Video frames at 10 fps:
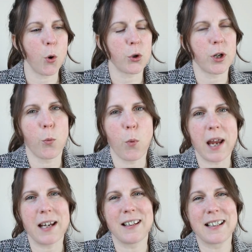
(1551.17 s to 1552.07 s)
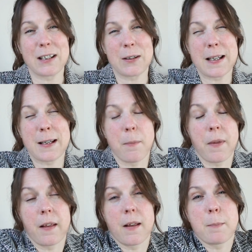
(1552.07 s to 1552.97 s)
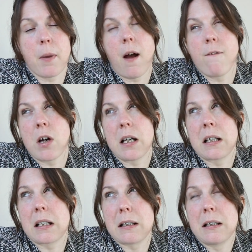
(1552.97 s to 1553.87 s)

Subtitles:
or should I wait until it's something that's perfect?